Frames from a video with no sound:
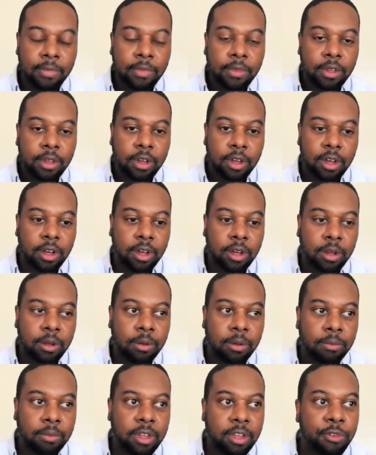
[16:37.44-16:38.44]

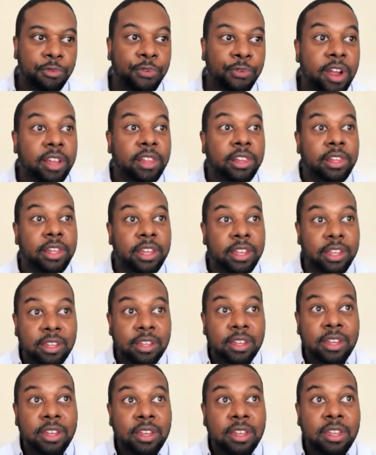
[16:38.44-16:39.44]
And frankly,
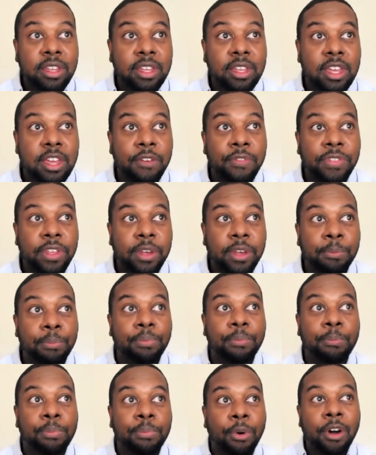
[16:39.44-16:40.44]
if the
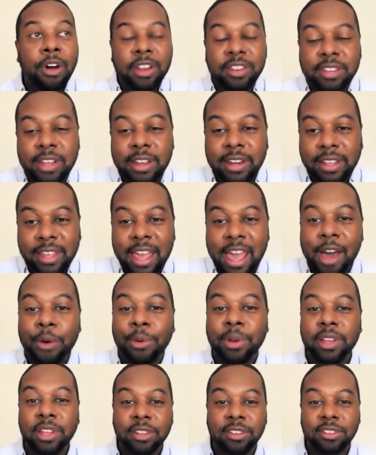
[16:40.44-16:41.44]
broad 10
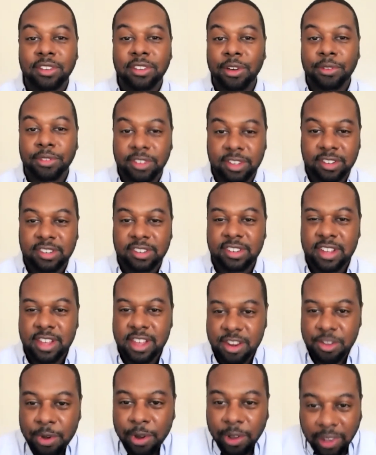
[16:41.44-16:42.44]
counties don't succeed,
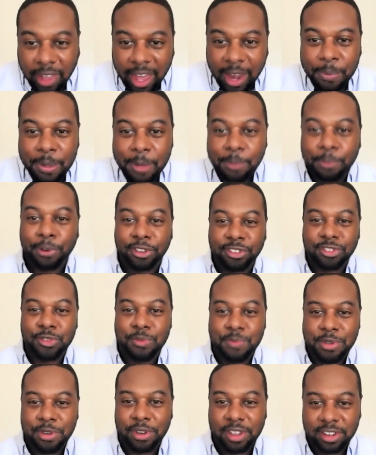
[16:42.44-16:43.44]
you hear a lot of people assume
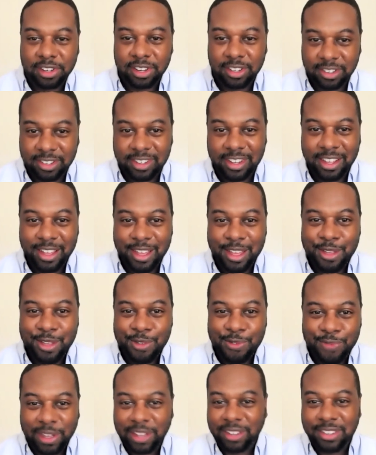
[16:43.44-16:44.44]
you can just
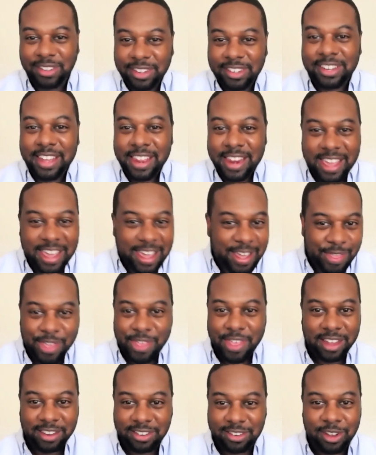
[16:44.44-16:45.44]
fix the city and then
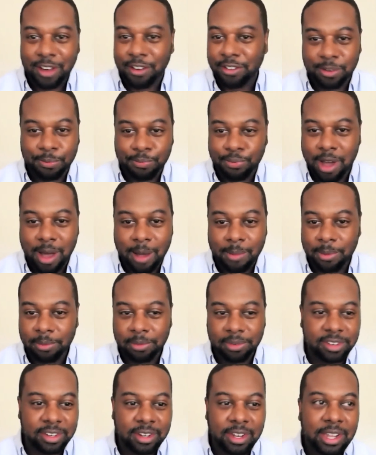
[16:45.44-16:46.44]
that solves the
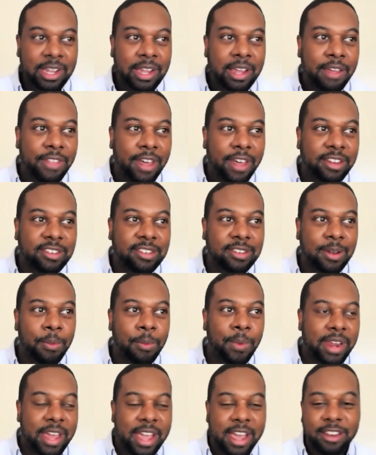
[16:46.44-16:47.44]
problems. That's
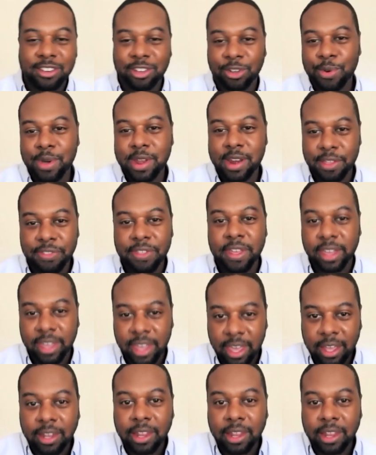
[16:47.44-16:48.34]
somewhat antiquated thinking.